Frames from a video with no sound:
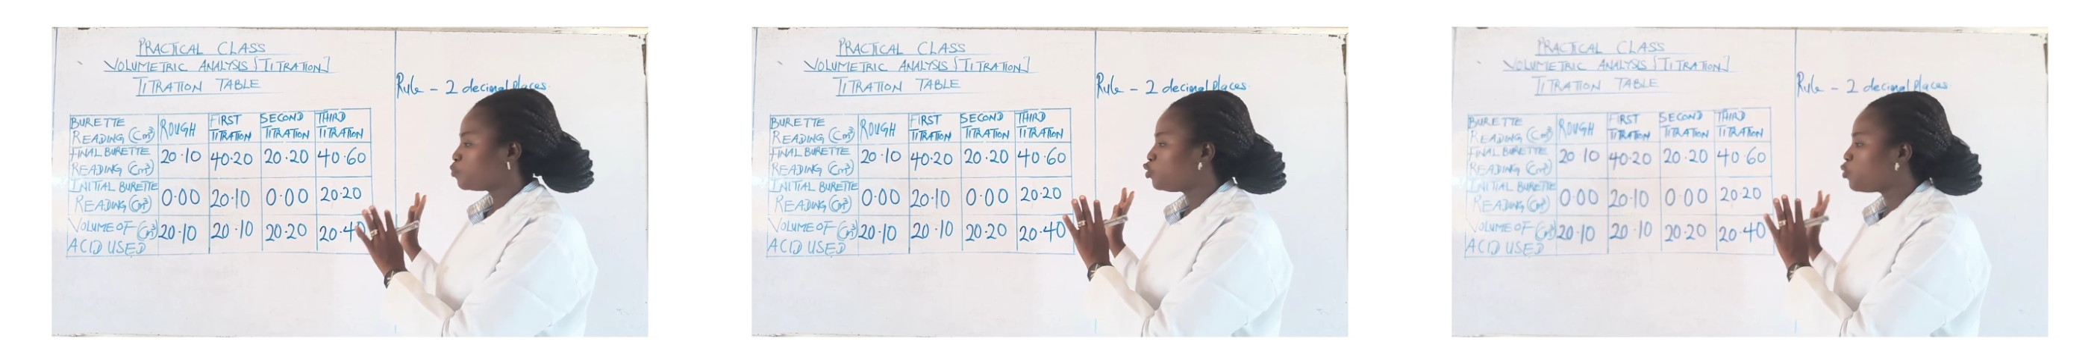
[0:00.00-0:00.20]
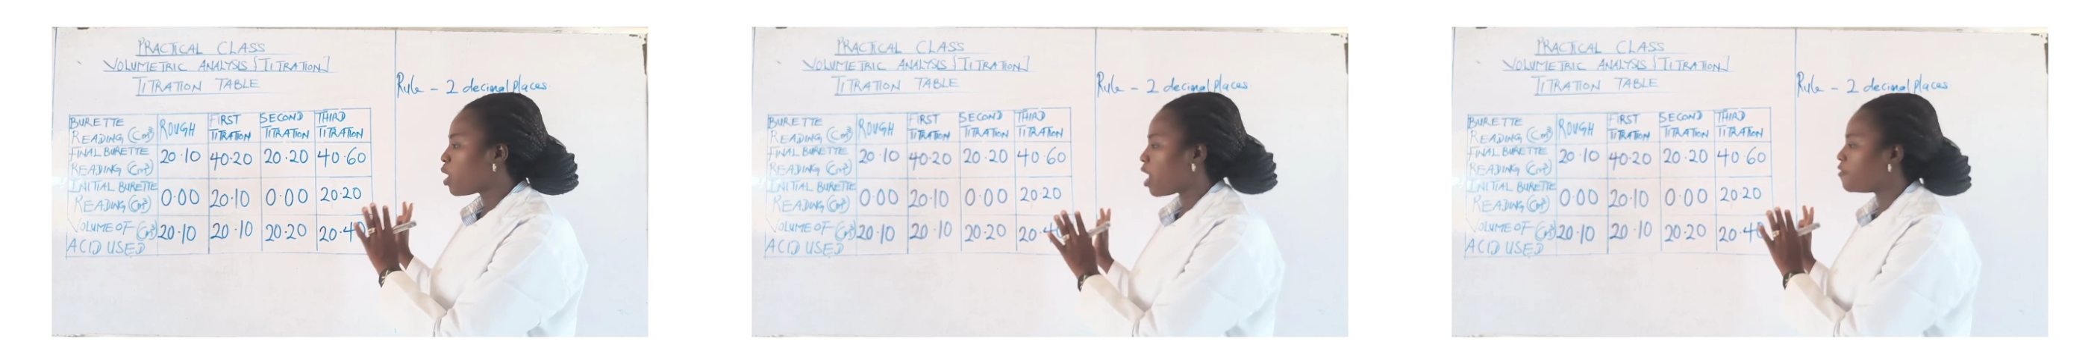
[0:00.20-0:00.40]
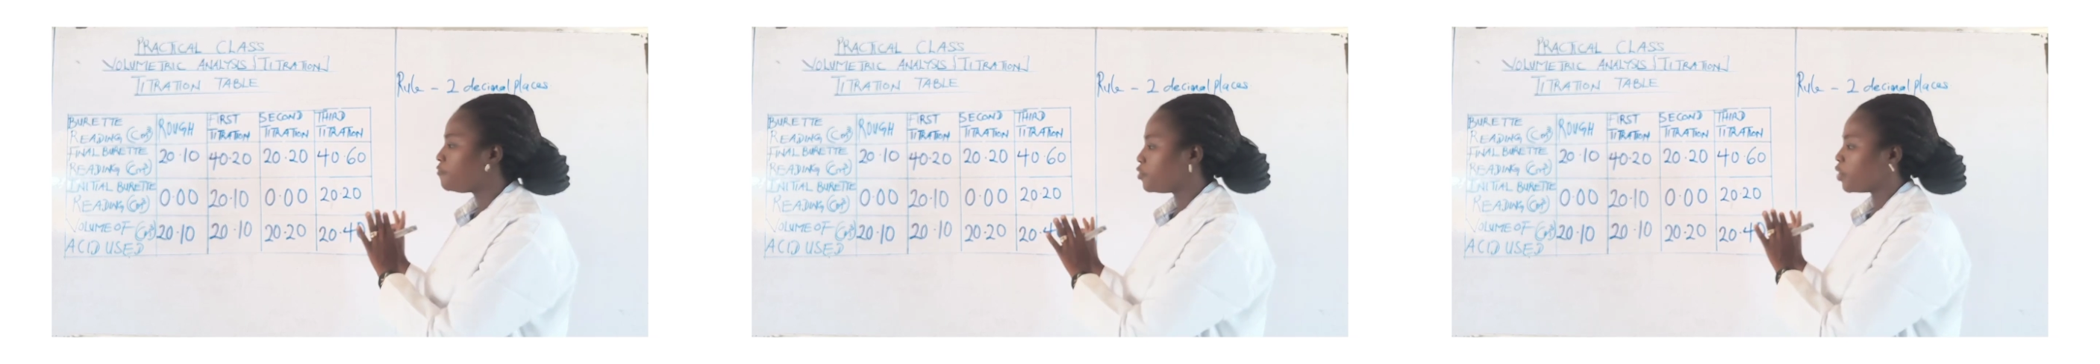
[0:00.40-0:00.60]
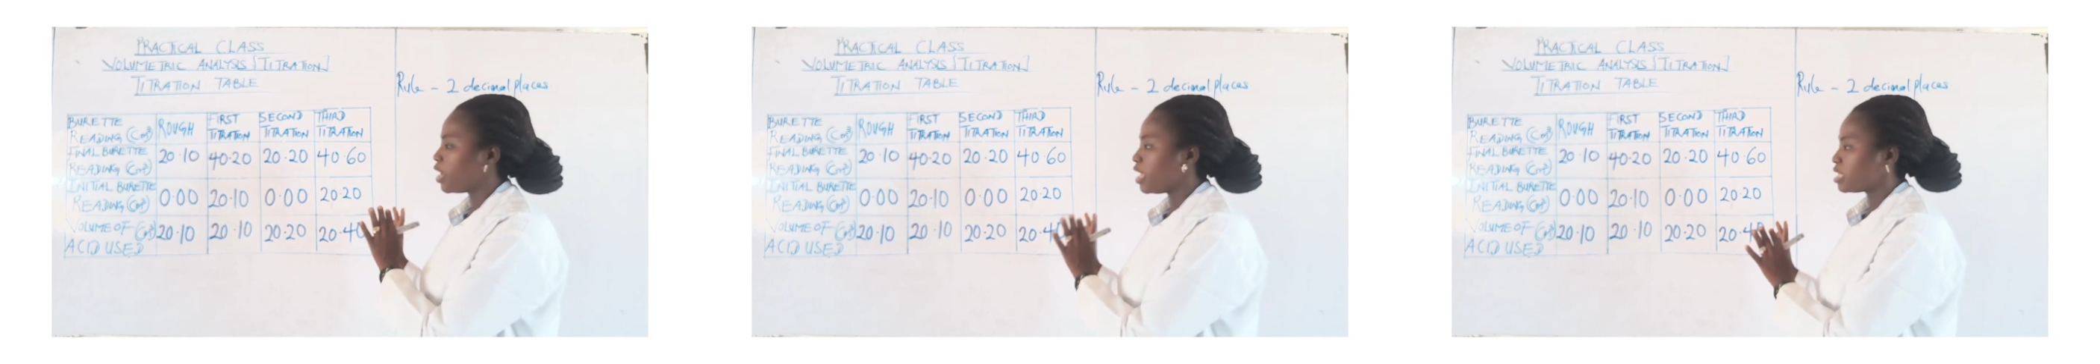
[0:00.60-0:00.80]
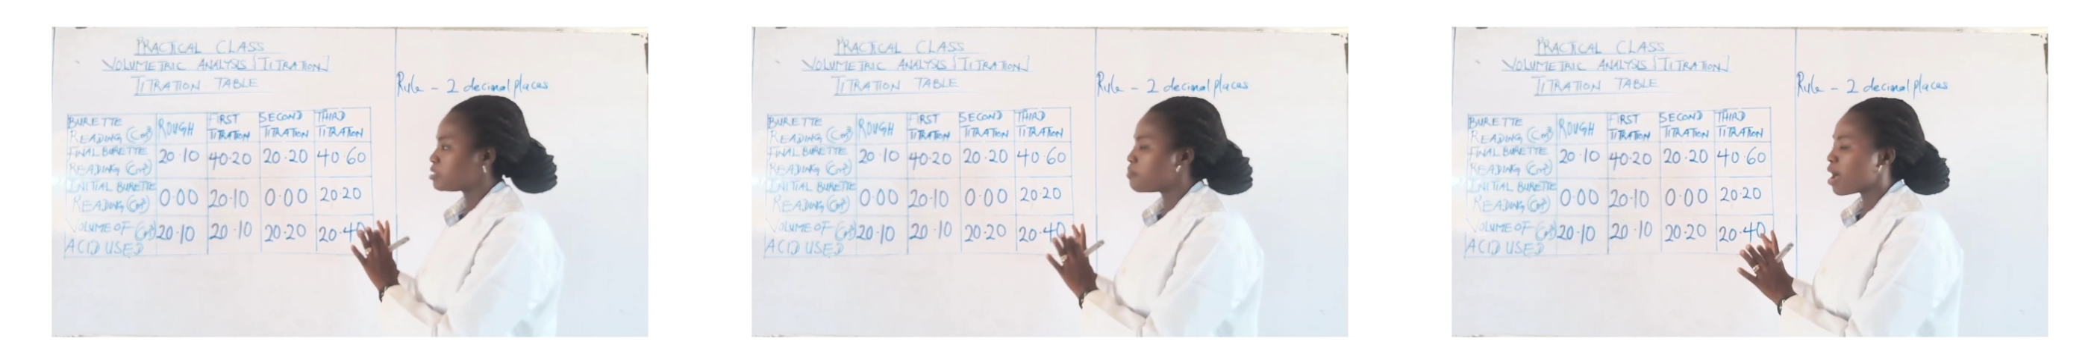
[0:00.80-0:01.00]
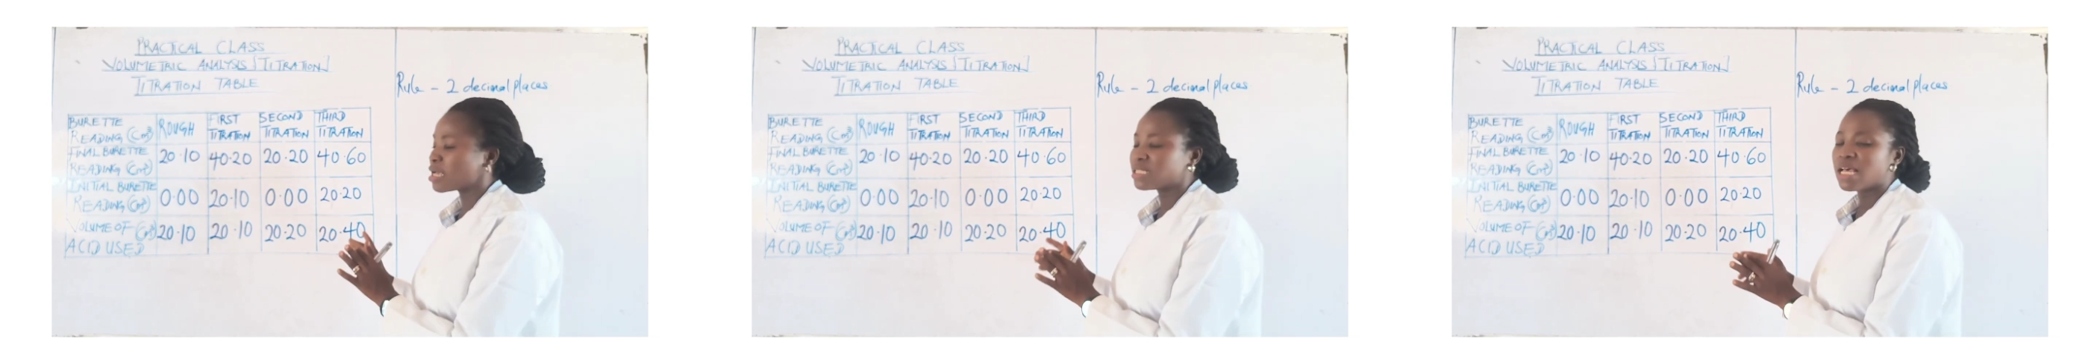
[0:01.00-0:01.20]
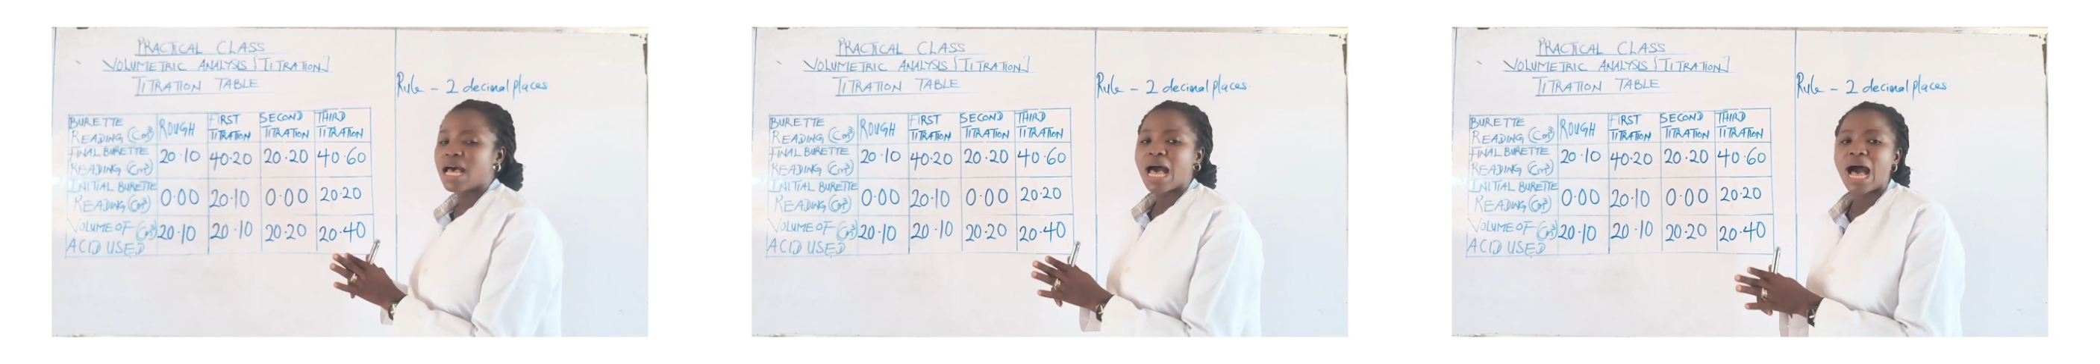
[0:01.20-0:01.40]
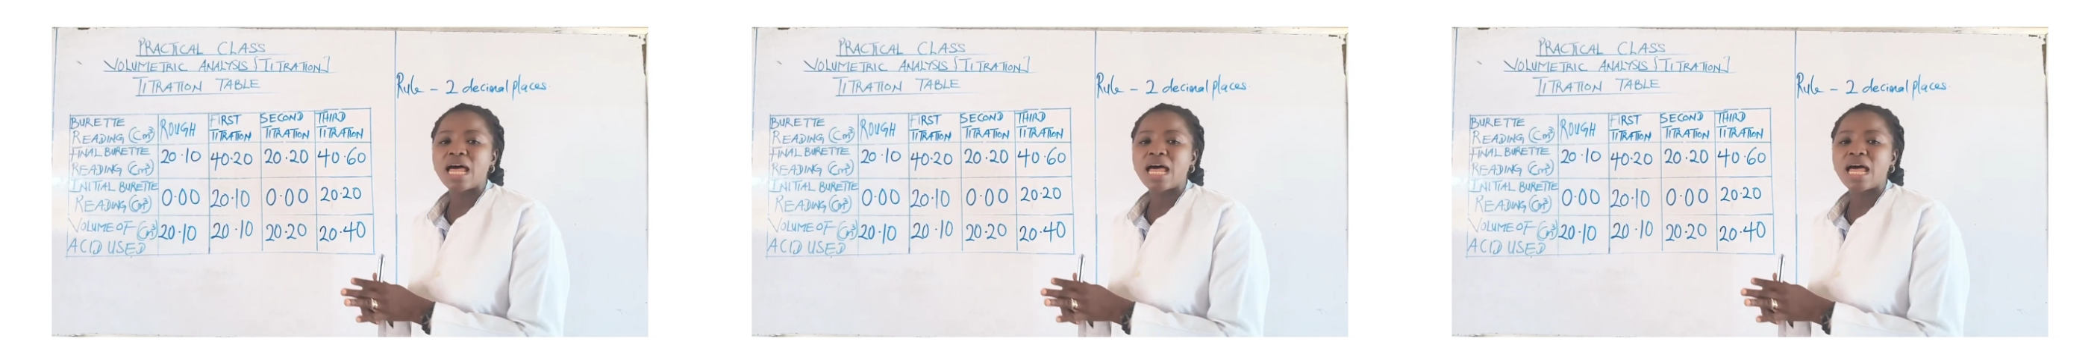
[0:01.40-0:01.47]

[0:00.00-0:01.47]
you have your 8 marks.